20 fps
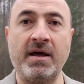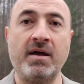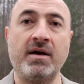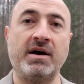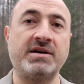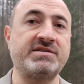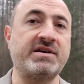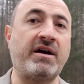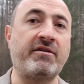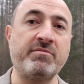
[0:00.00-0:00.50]

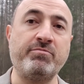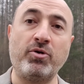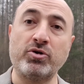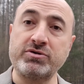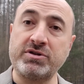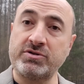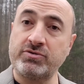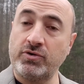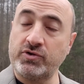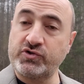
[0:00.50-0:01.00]
As I
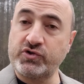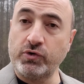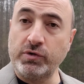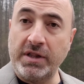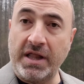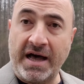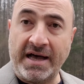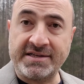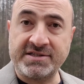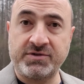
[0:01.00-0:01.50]
reported also
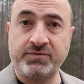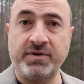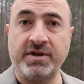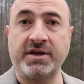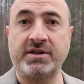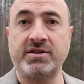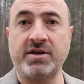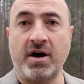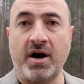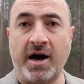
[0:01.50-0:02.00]
last
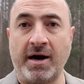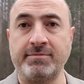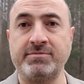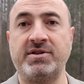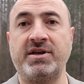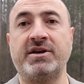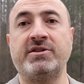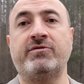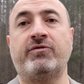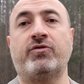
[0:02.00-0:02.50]
week, the
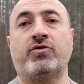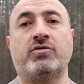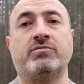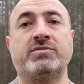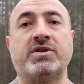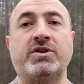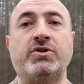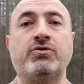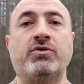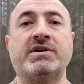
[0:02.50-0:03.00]
update
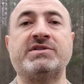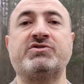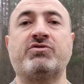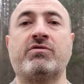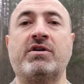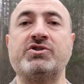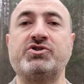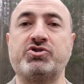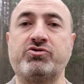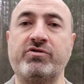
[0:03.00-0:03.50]
from the US
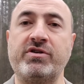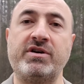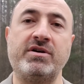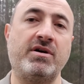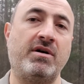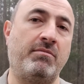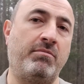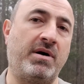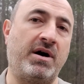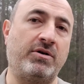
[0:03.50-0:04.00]
Treasury
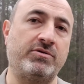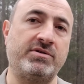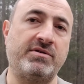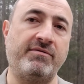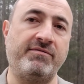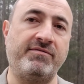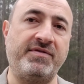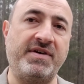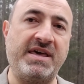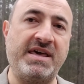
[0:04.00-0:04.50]
about the
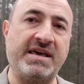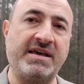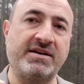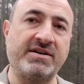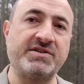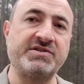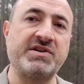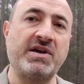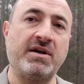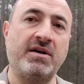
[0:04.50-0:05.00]

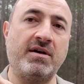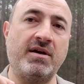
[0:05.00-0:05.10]
vehicles